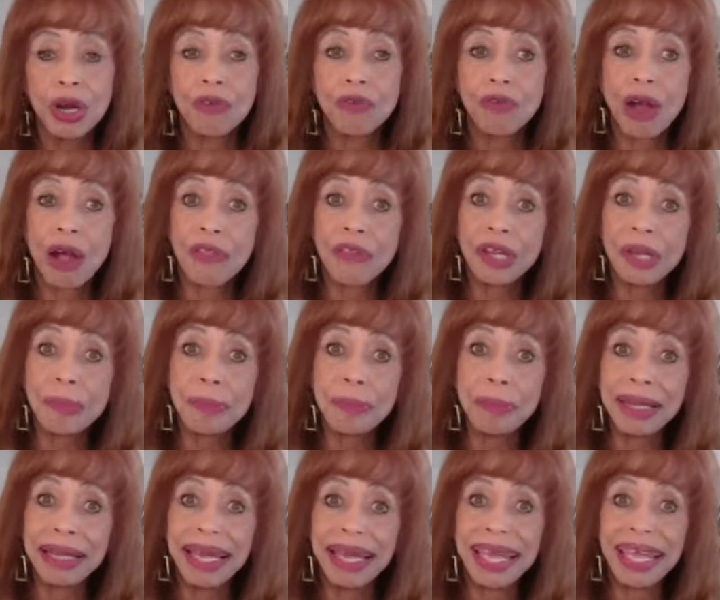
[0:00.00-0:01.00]
rather than
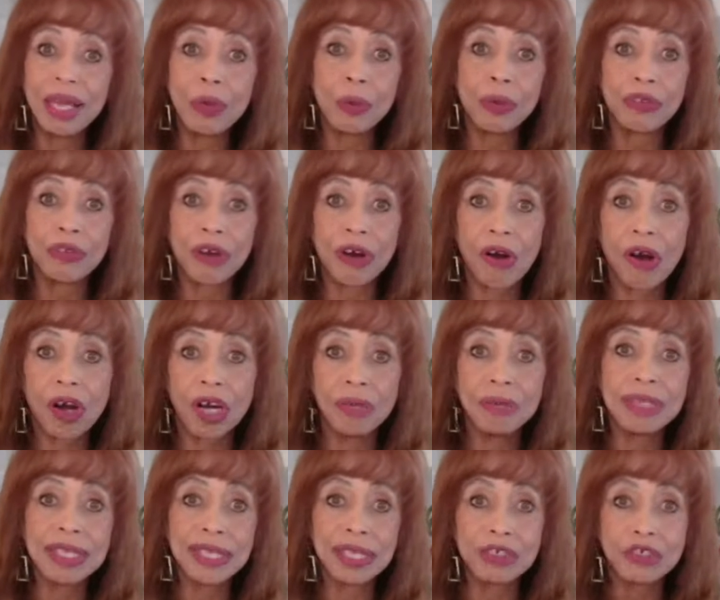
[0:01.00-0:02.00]
playing with their
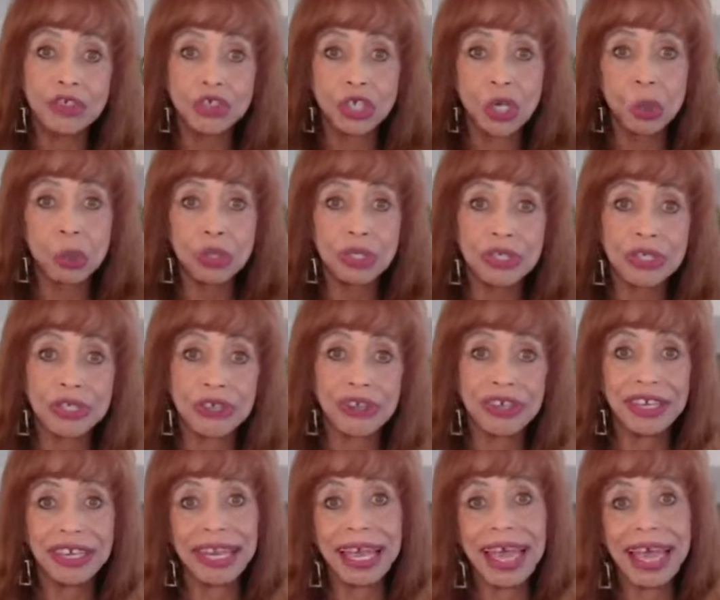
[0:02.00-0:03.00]
arms, their shoulders, their
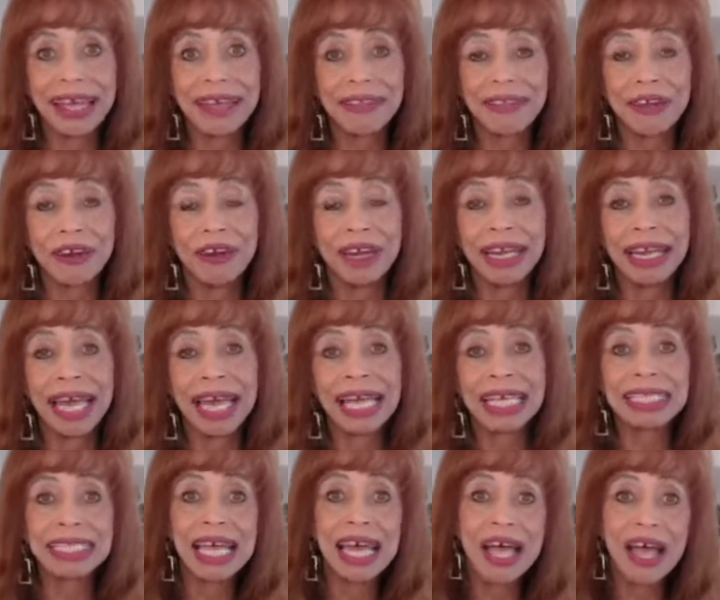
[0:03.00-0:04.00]
neck, their
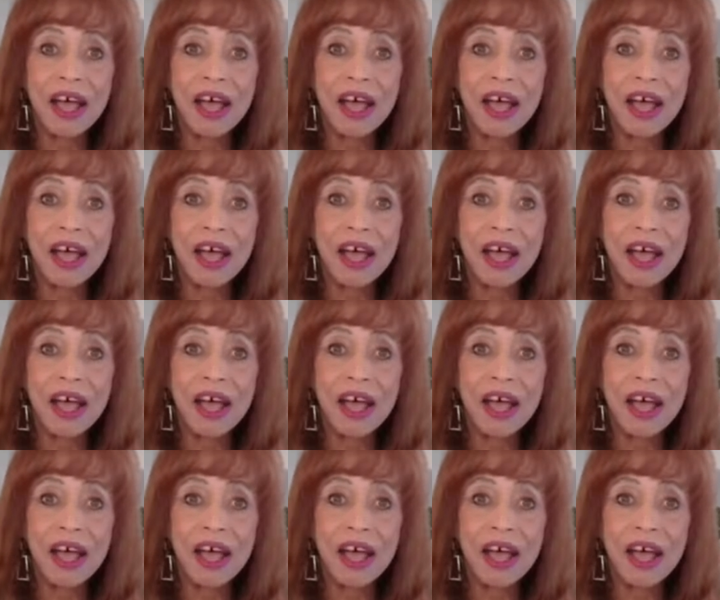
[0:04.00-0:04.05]
legs,